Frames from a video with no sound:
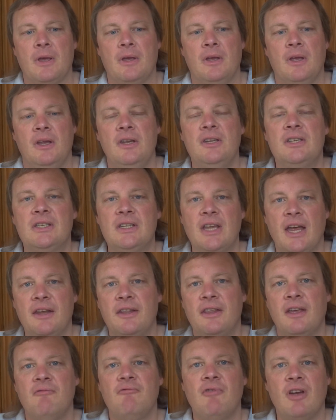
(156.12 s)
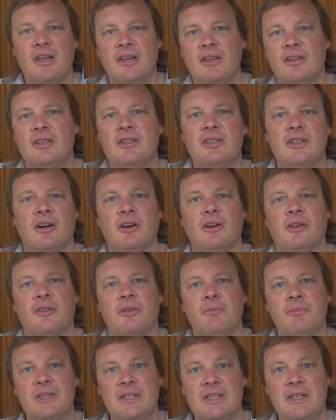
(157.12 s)
Instead, they reconciled
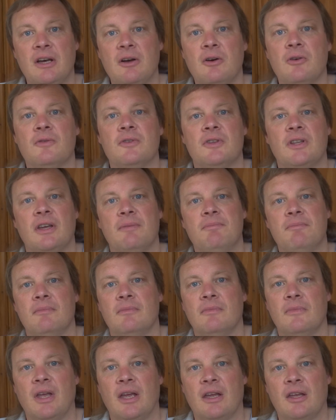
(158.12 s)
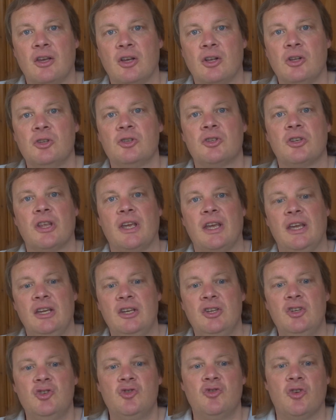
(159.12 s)
themselves, their culture, their
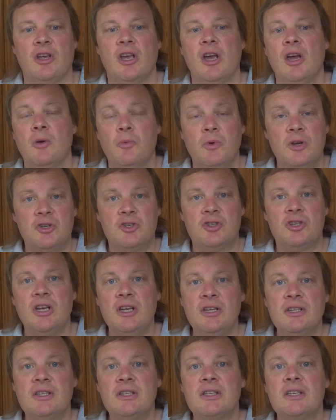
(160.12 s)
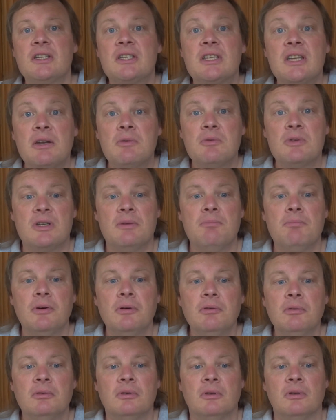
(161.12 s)
history, which Jesus had said was
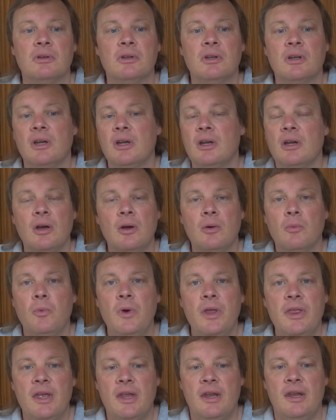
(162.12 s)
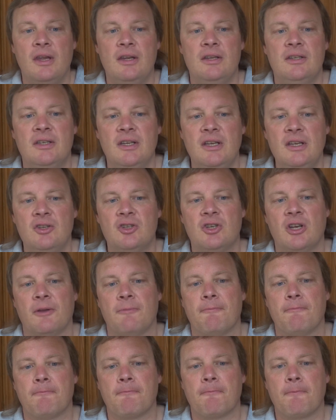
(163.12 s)
important, within his teaching.
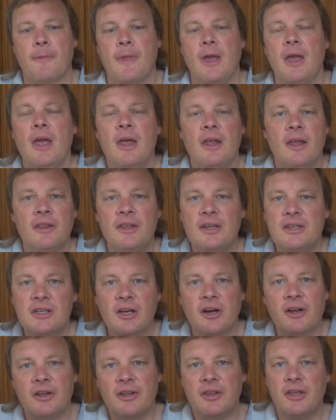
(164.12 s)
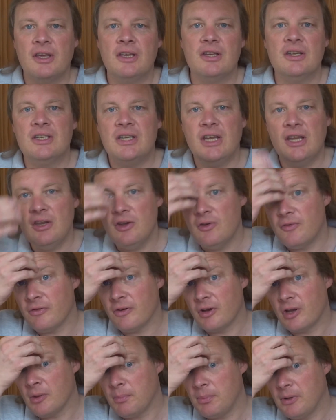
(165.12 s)
Now, this kind of thing continued for
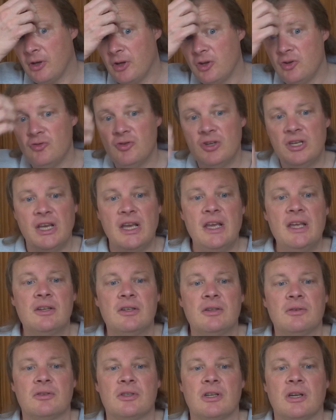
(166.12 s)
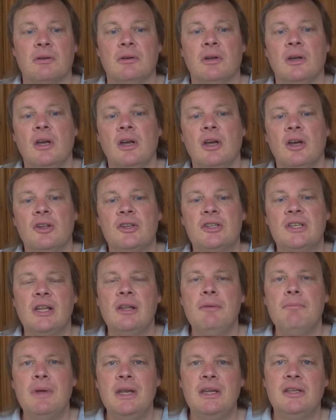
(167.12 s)
a couple of hundred years or so,
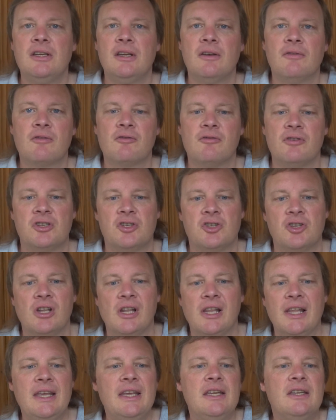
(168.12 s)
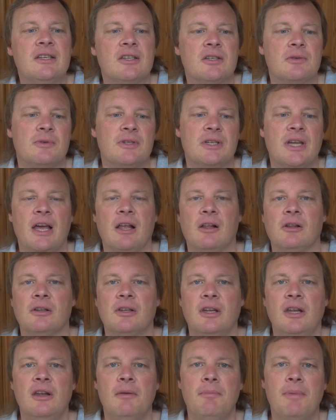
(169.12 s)
until a meeting of Christian leaders was
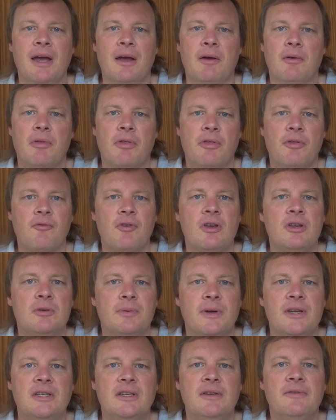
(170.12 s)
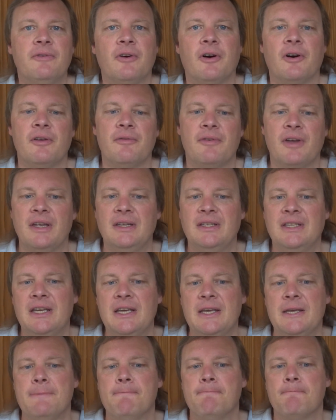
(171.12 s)
held in about 325
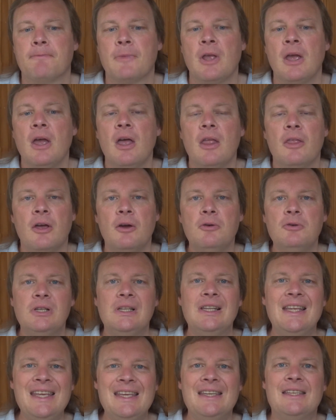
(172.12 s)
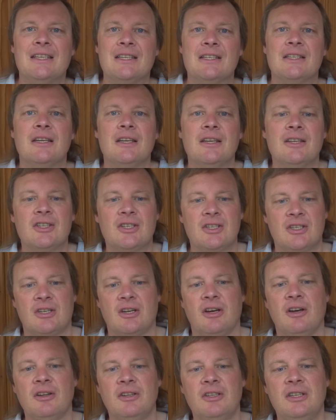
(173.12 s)
AD. Those leaders
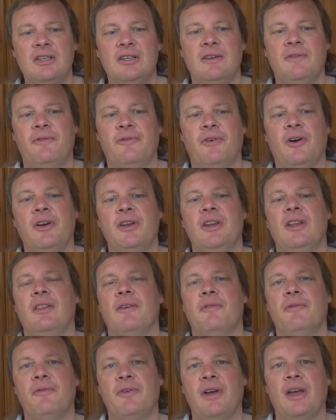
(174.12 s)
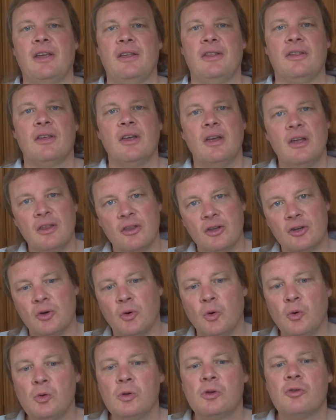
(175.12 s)
started defining the faith that
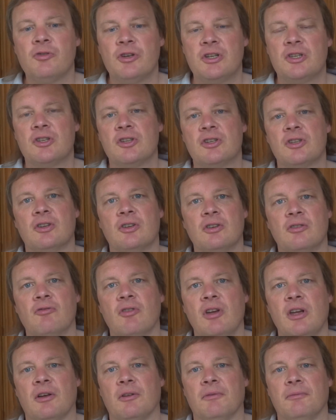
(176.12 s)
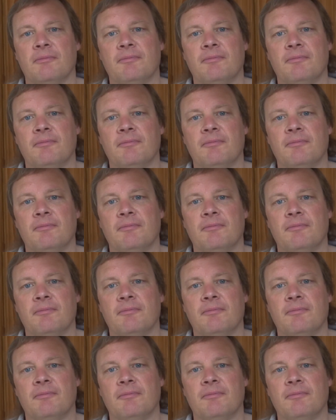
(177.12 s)
all Christians could agree on.